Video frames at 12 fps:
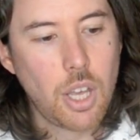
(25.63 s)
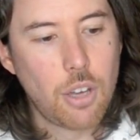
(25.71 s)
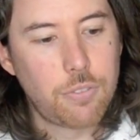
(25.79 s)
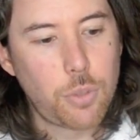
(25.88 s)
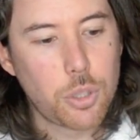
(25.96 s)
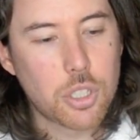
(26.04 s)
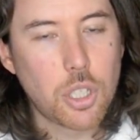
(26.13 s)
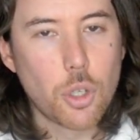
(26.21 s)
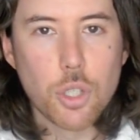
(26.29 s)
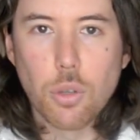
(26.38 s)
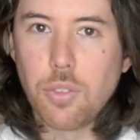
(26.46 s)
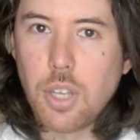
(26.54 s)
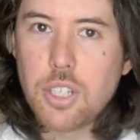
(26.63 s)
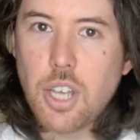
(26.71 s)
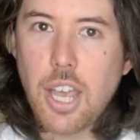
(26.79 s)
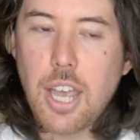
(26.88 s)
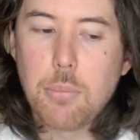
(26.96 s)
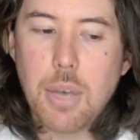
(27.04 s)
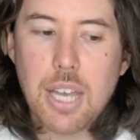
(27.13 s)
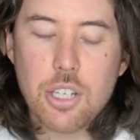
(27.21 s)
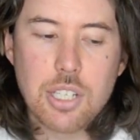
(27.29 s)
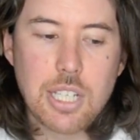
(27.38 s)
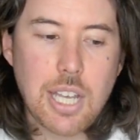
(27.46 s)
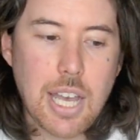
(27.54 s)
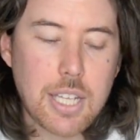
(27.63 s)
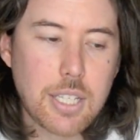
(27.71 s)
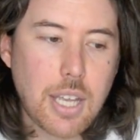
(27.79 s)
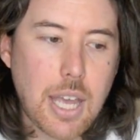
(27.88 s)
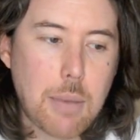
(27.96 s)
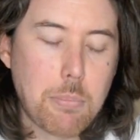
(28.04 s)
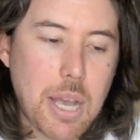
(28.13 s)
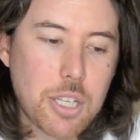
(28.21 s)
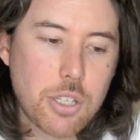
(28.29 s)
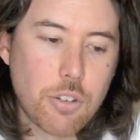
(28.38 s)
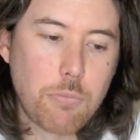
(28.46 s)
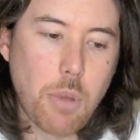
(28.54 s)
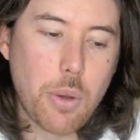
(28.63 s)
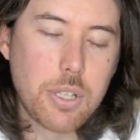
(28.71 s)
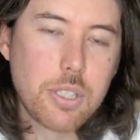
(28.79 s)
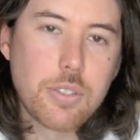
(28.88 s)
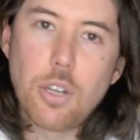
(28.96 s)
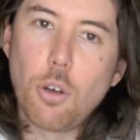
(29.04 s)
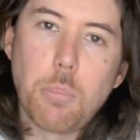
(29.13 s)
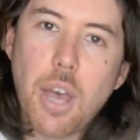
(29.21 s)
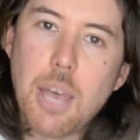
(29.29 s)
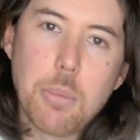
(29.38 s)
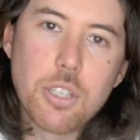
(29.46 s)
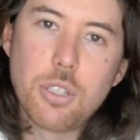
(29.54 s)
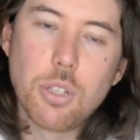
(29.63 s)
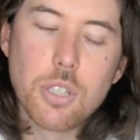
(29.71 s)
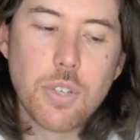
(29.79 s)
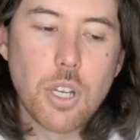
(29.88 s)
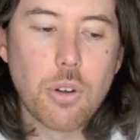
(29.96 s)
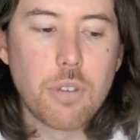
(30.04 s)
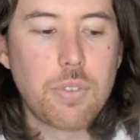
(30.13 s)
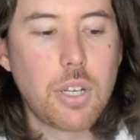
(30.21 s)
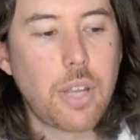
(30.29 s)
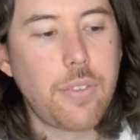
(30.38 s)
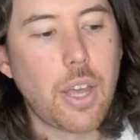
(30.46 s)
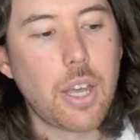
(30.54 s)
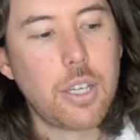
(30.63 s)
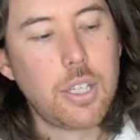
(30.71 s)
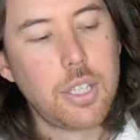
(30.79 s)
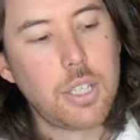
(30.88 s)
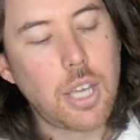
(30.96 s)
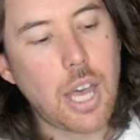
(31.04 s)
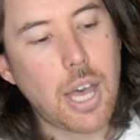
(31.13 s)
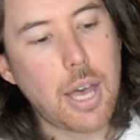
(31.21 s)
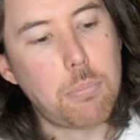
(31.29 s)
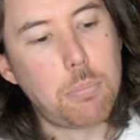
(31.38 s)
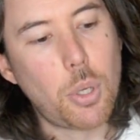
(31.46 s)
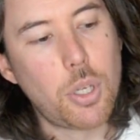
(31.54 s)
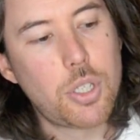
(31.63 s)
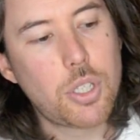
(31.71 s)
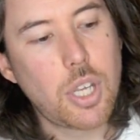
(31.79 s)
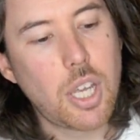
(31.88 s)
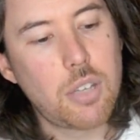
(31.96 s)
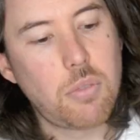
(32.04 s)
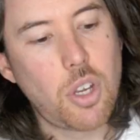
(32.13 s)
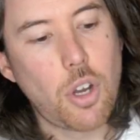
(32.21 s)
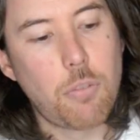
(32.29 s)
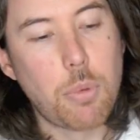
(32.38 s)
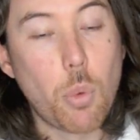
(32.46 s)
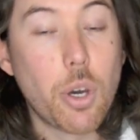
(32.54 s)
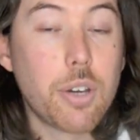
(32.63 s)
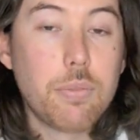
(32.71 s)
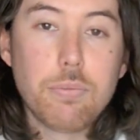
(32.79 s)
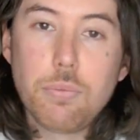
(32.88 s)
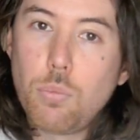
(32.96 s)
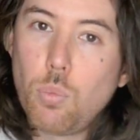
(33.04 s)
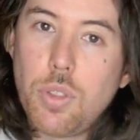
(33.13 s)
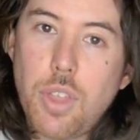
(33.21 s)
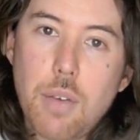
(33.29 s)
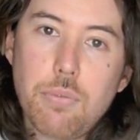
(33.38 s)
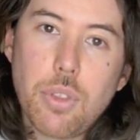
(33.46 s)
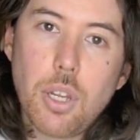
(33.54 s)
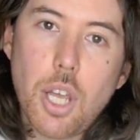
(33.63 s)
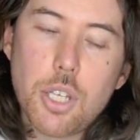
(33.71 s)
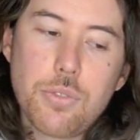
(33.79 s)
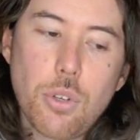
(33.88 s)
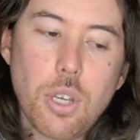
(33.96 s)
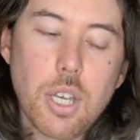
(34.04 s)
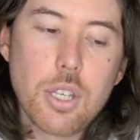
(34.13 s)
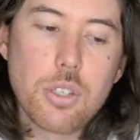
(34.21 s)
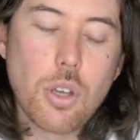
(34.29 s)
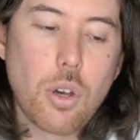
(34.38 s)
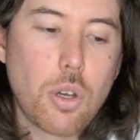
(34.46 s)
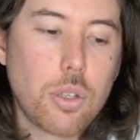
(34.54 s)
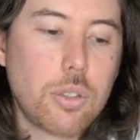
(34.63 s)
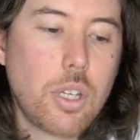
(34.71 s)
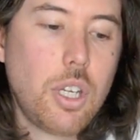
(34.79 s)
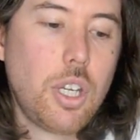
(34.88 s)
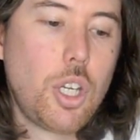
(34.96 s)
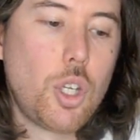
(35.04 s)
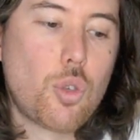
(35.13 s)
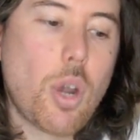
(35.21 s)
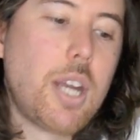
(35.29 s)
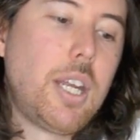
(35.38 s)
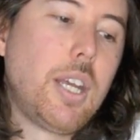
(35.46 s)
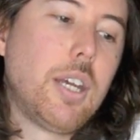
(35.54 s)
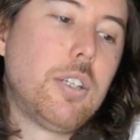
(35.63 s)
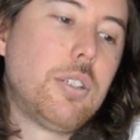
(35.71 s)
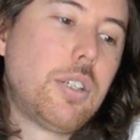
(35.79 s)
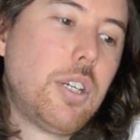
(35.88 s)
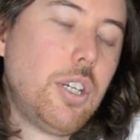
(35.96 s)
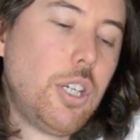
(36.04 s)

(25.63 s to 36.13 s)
Full disclosure on this, I am actually an ambassador of Bowens. They're not paying me to do this video or anything like that, but I've been working with them for the last few years on training and